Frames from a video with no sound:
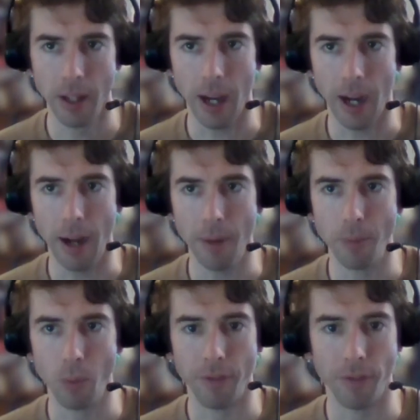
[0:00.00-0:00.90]

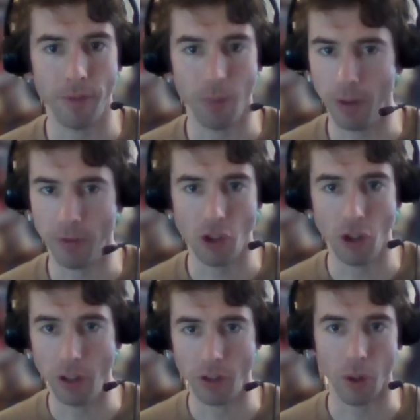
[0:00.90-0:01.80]
um, with, with
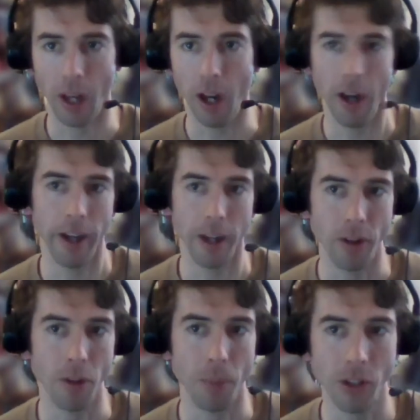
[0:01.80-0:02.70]
students who are learning
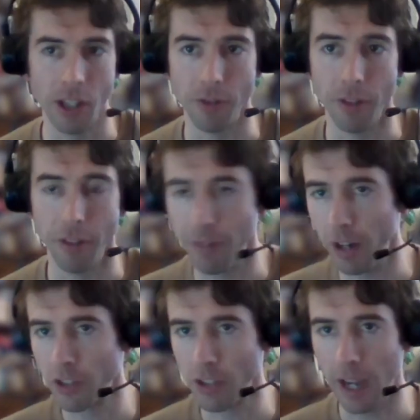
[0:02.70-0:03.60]
about robotics for the
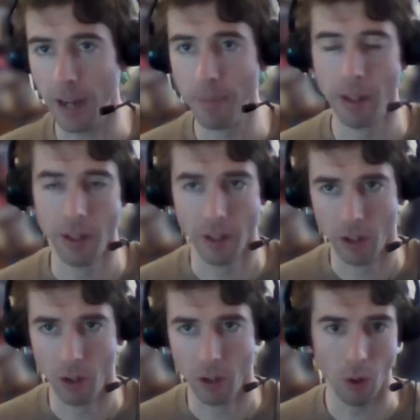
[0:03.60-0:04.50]
first time
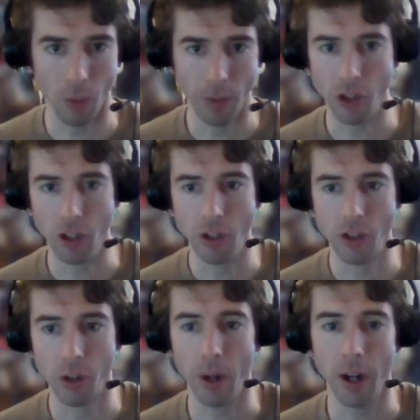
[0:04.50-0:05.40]
or with
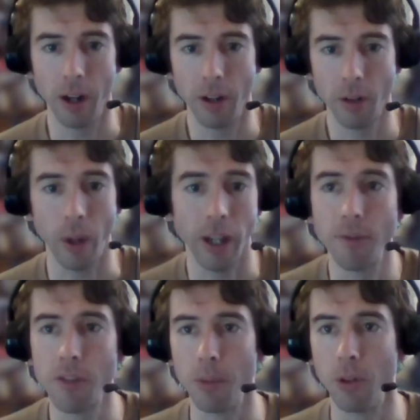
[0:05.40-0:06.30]
students who are quite
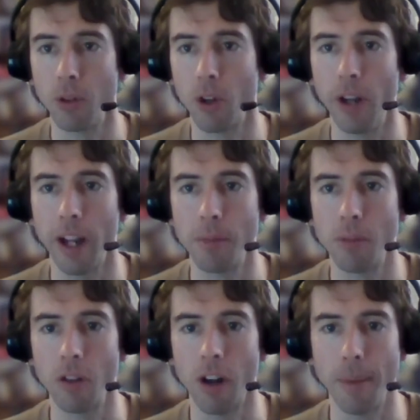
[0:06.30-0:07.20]
comfortable coding and
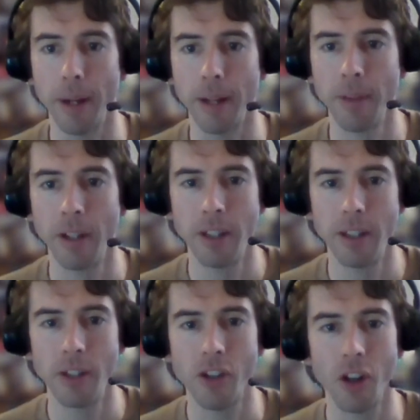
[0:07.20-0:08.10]
programming.
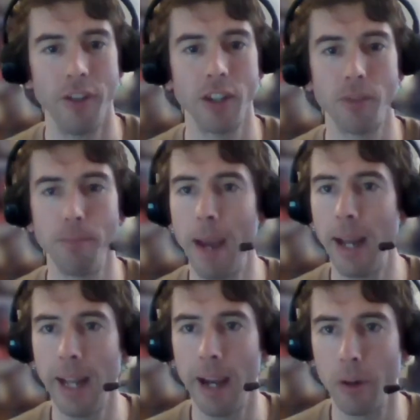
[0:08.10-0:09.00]
So there's
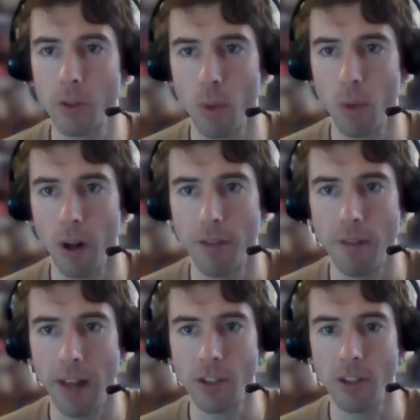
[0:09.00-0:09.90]
many hours worth of
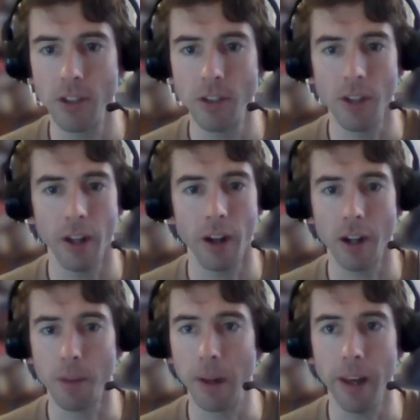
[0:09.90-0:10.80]
lessons that are
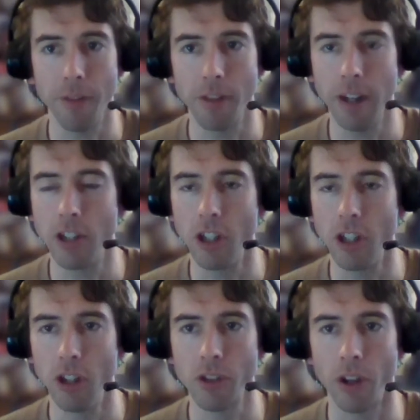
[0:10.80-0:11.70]
completely free to
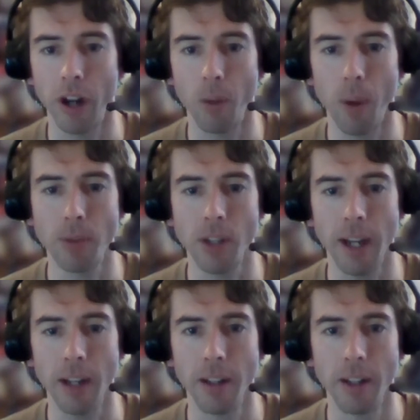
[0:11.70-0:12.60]
use on our
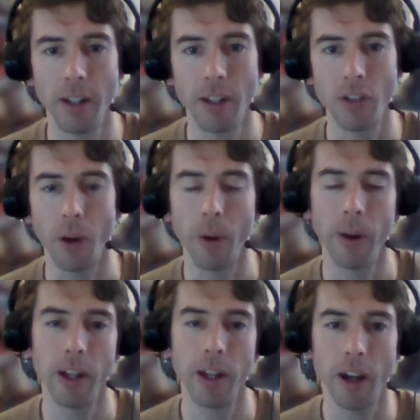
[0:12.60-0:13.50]
website. So I
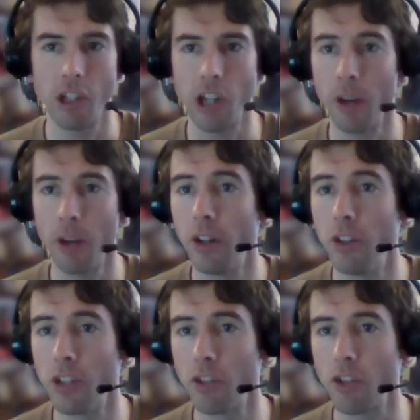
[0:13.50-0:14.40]
would encourage anyone
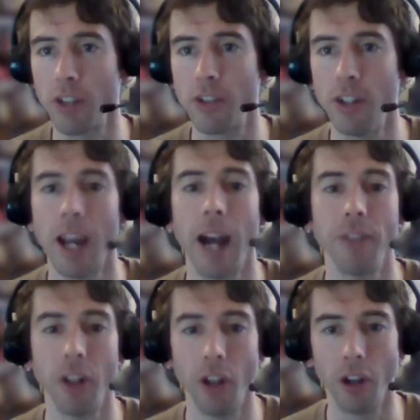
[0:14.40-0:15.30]
who's interested to
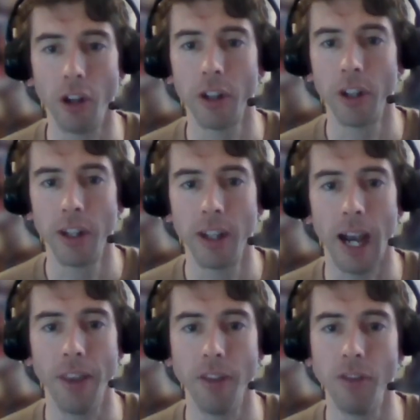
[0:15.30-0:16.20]
have a look
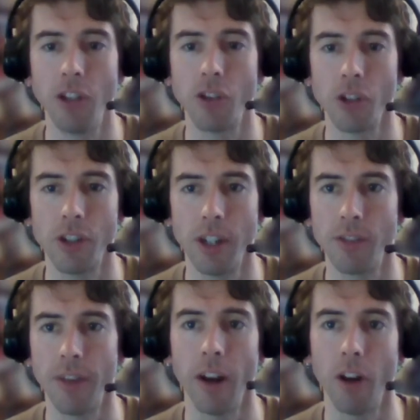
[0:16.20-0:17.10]
at the
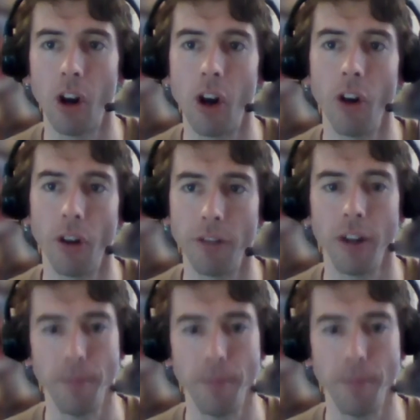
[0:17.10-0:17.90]
resources that are on offer.